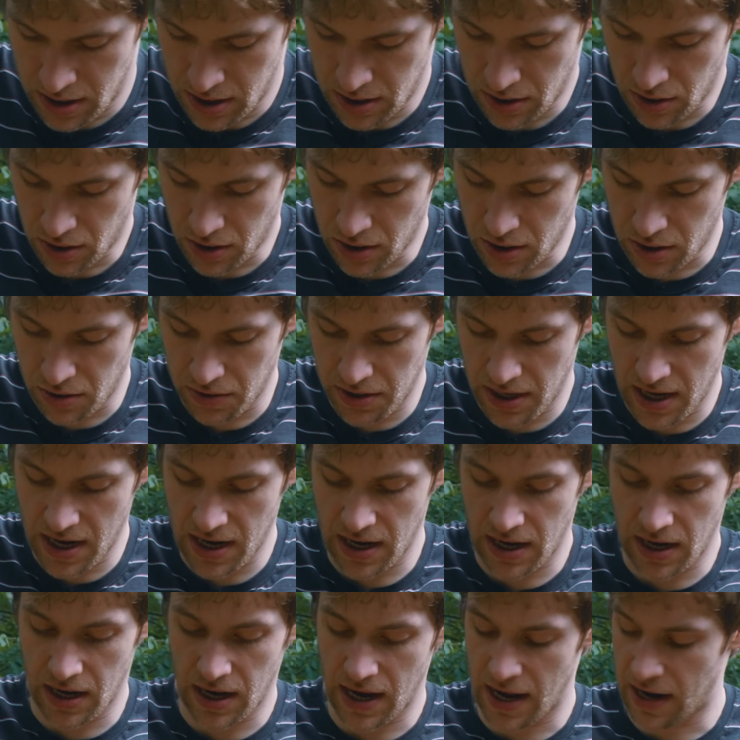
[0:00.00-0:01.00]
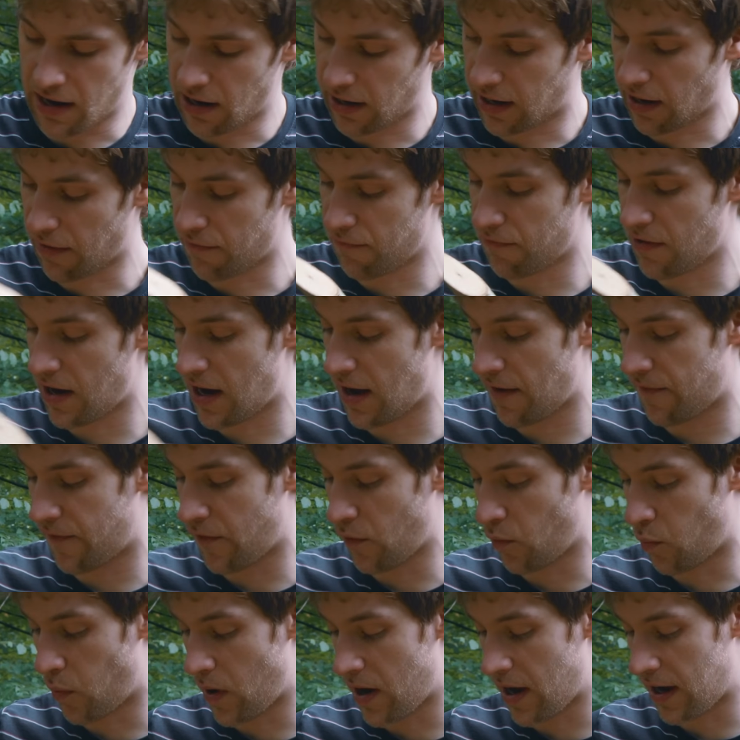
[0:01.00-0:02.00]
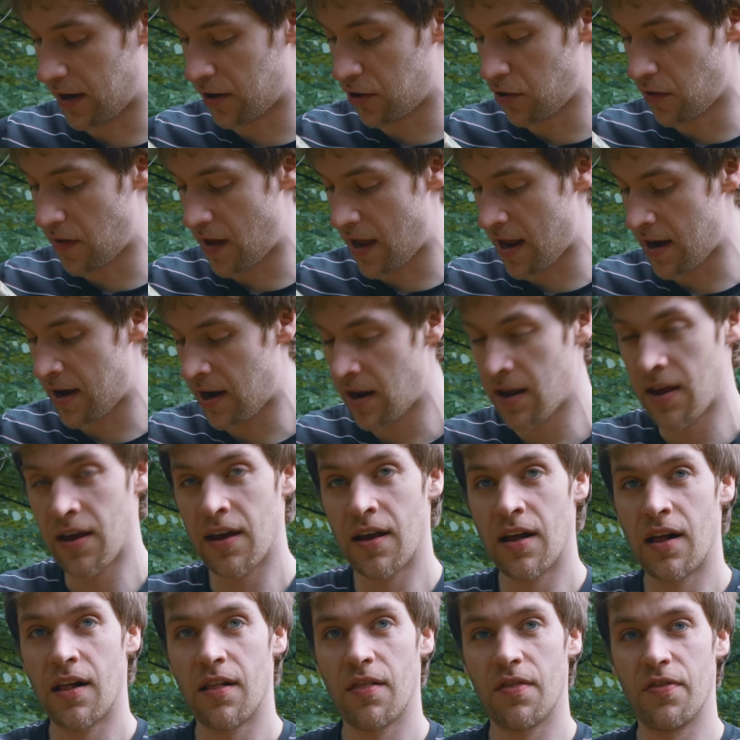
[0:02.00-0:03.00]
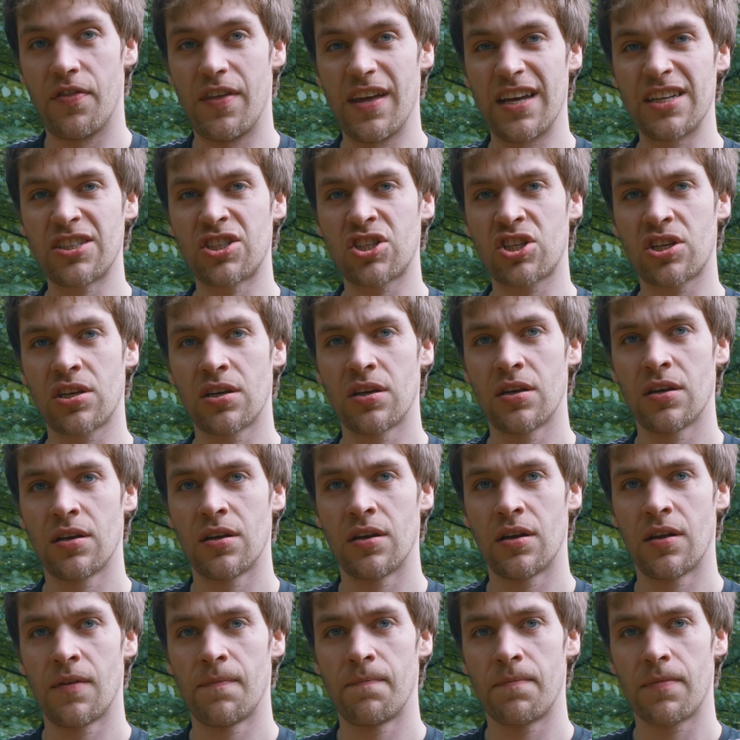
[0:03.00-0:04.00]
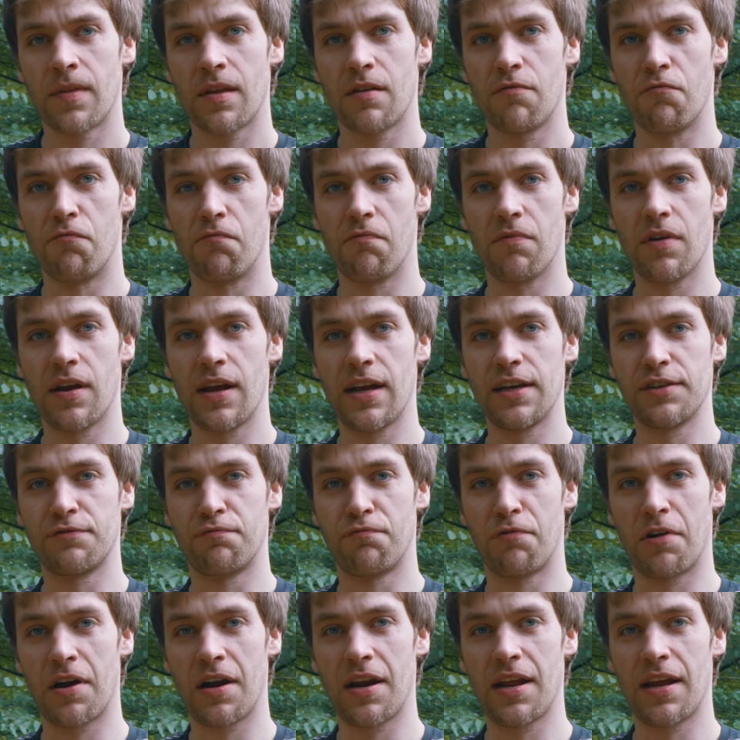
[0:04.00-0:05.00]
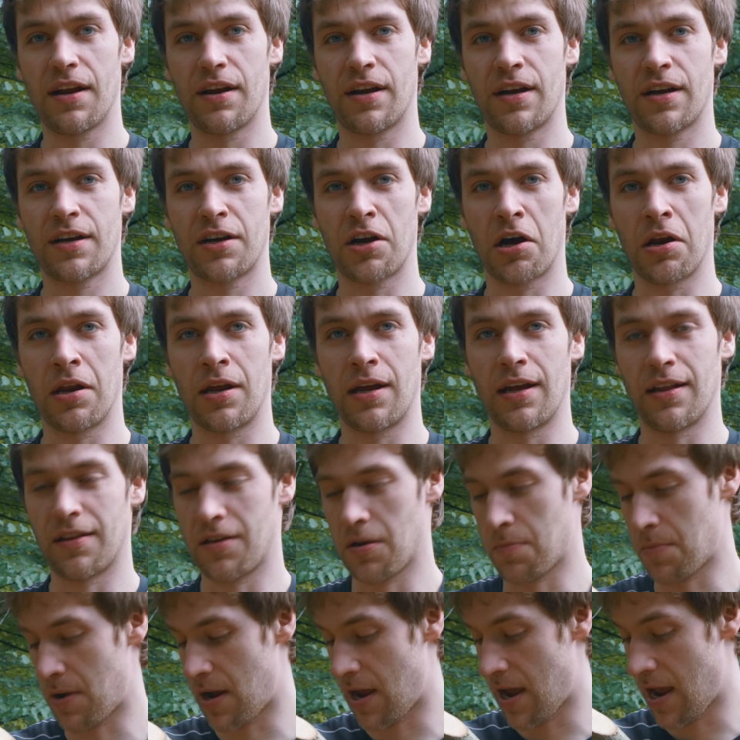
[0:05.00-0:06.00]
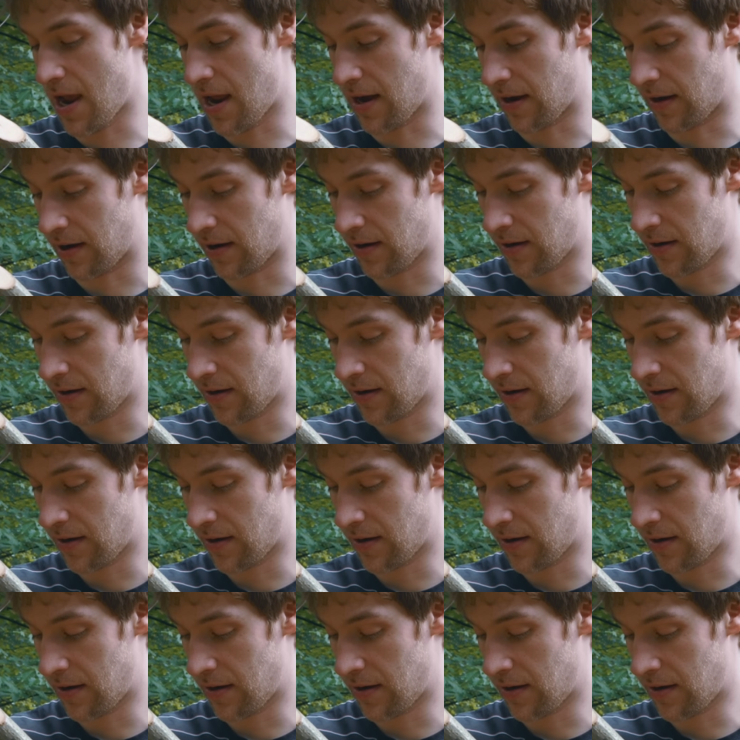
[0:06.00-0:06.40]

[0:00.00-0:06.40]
Oh yeah, and I can really feel when I do that, this is really cutting into my hand.